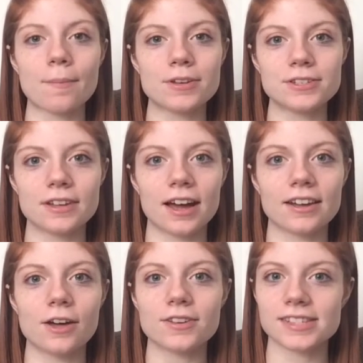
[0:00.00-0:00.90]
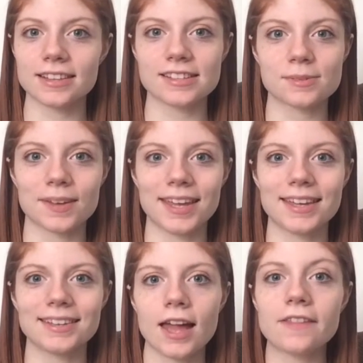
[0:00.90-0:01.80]
I've been uh, noticing this
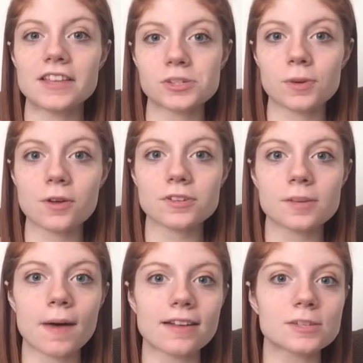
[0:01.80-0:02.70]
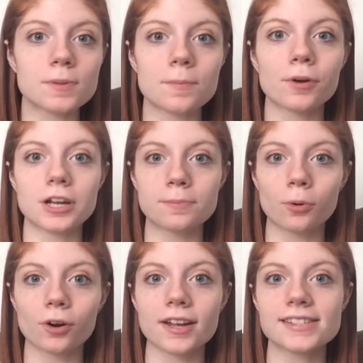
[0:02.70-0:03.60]
week. And this week was about to be pretty
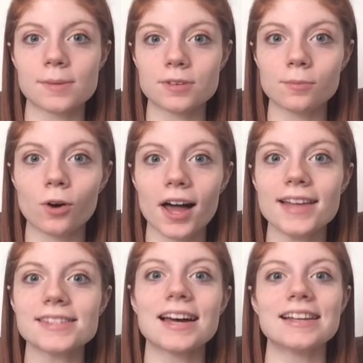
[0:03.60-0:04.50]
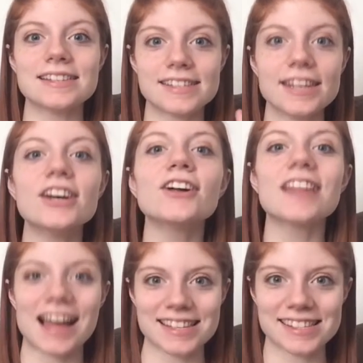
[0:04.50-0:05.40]
boring symptom wise until
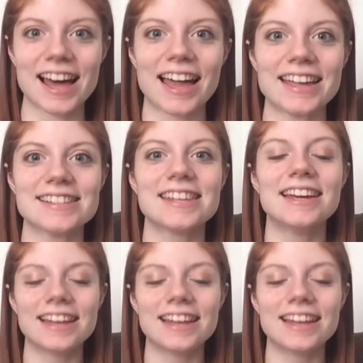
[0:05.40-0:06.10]
last night.